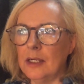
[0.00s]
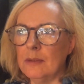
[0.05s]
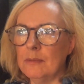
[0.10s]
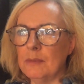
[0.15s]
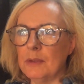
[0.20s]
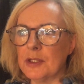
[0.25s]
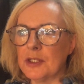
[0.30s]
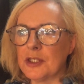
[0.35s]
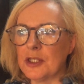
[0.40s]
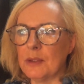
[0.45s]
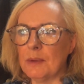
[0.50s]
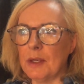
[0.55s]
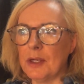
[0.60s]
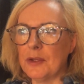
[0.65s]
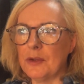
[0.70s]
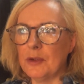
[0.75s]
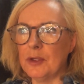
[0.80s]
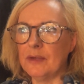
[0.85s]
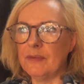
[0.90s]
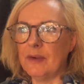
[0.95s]
So I
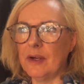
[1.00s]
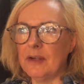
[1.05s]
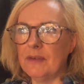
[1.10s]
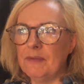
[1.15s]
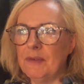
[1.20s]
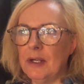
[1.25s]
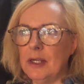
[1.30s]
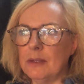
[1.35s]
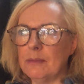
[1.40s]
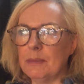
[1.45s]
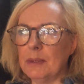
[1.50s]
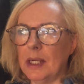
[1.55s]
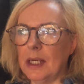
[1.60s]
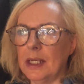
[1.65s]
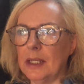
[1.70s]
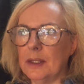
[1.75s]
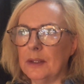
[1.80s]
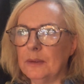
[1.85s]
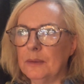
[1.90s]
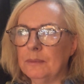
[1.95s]
thought, if I fill up
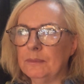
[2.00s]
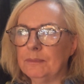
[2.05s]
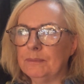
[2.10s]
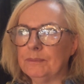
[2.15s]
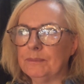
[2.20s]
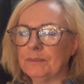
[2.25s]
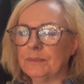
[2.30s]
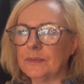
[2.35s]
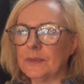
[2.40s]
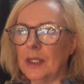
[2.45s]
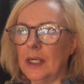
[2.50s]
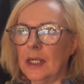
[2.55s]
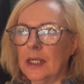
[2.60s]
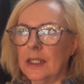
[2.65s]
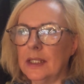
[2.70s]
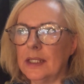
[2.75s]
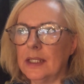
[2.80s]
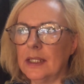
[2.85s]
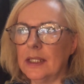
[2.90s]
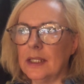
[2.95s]
now,
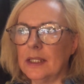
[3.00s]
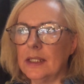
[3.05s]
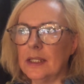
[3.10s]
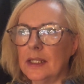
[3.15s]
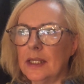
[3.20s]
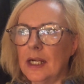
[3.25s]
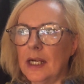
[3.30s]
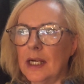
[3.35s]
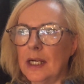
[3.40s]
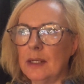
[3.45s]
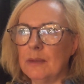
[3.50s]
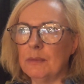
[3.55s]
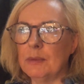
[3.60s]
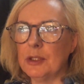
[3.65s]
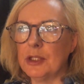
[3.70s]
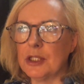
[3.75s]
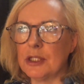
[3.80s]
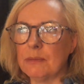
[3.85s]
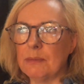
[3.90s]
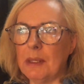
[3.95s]
I can
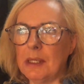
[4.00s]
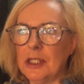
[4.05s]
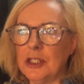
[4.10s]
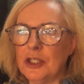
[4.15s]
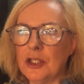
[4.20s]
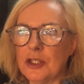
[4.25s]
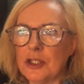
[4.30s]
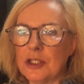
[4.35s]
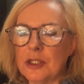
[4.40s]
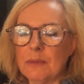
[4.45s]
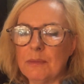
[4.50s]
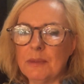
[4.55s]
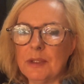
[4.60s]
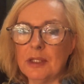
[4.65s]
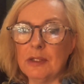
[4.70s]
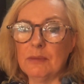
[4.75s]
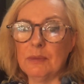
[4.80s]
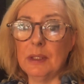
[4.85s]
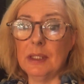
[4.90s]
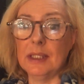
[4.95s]
just manage on
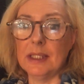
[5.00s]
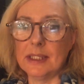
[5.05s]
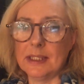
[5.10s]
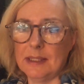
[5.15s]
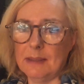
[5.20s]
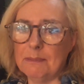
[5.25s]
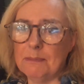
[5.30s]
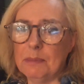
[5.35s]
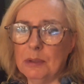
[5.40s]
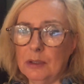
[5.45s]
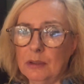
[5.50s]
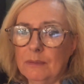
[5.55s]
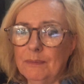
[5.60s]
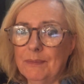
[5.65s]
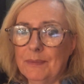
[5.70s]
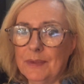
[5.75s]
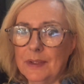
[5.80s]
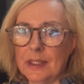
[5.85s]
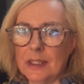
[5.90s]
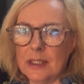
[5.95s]
something really simple
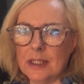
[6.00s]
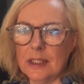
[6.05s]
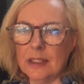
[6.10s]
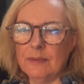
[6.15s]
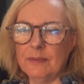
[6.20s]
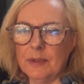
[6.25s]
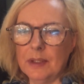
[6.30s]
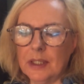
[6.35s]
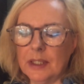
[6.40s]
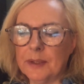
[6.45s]
this evening.